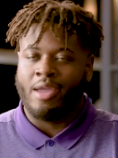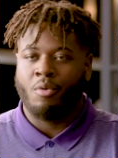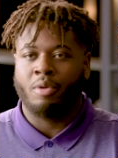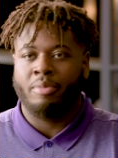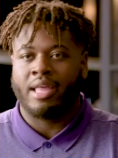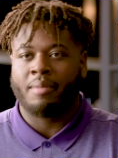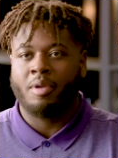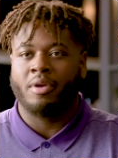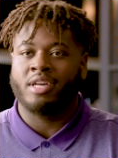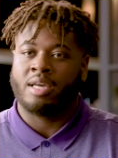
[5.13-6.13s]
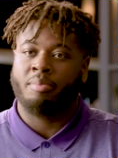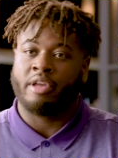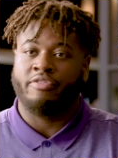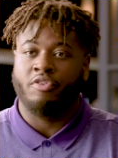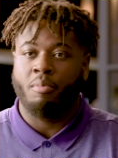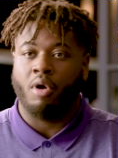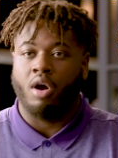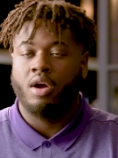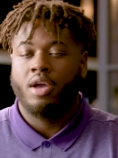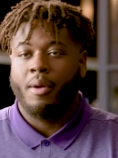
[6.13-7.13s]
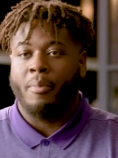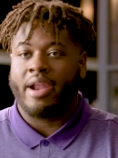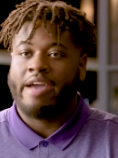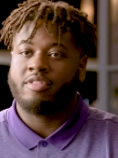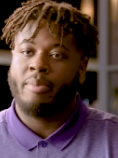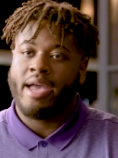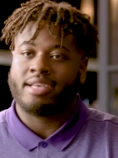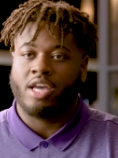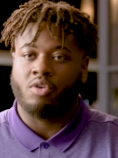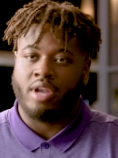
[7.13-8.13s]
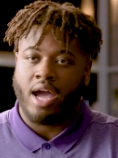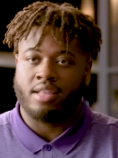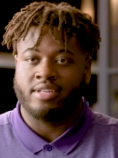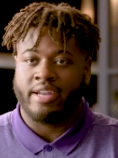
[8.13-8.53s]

They want to be like me because I play football, but I have to pass down knowledge